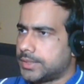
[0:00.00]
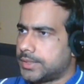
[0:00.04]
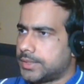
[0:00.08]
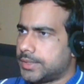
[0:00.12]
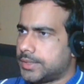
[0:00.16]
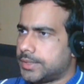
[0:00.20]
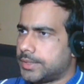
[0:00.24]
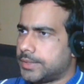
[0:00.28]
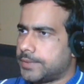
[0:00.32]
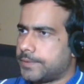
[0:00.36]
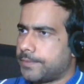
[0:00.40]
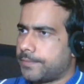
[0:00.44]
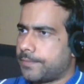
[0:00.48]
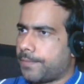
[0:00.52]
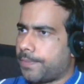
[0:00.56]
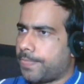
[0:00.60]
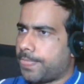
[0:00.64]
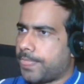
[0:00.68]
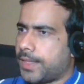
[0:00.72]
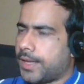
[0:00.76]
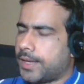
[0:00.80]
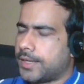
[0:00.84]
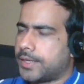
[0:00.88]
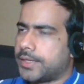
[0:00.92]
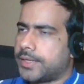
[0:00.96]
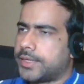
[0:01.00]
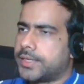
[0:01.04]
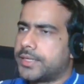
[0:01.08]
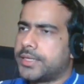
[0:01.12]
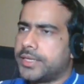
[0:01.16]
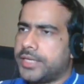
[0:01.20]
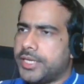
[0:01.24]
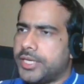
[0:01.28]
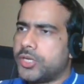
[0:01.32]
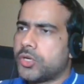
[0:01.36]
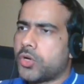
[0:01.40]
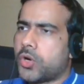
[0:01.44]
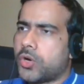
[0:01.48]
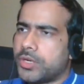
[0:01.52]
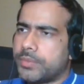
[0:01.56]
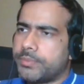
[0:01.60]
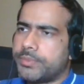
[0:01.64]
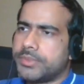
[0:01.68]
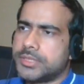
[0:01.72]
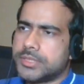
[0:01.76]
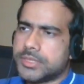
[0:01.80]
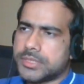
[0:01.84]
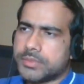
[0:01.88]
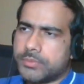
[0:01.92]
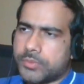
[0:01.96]
And it need not
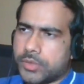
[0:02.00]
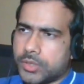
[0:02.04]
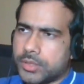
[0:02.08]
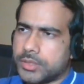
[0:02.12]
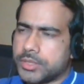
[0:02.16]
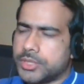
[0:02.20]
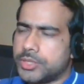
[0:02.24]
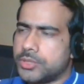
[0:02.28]
be just model.